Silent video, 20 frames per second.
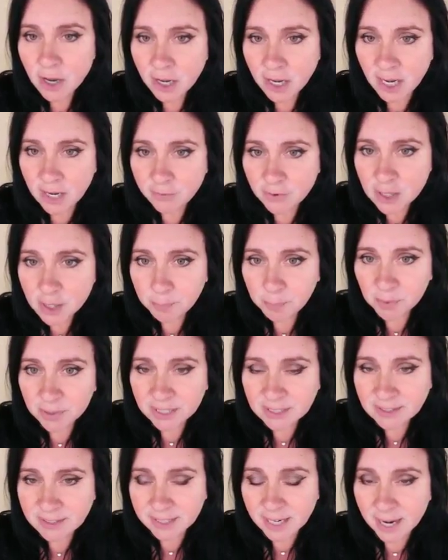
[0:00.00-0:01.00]
Even the
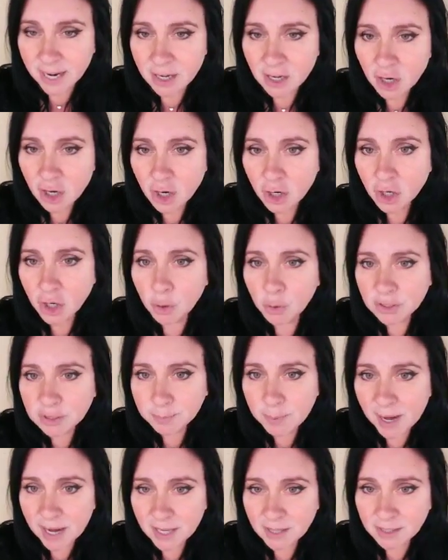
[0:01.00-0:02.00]
police said, who is
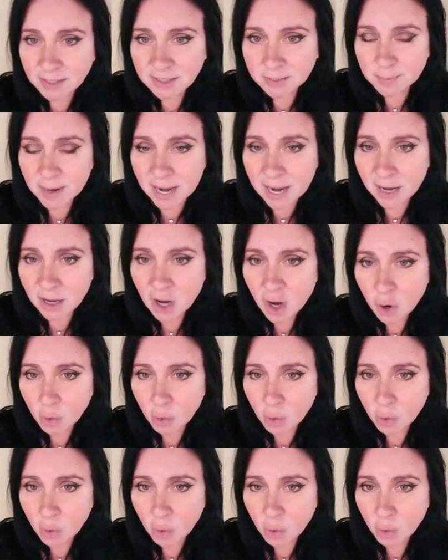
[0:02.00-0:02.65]
paying this man?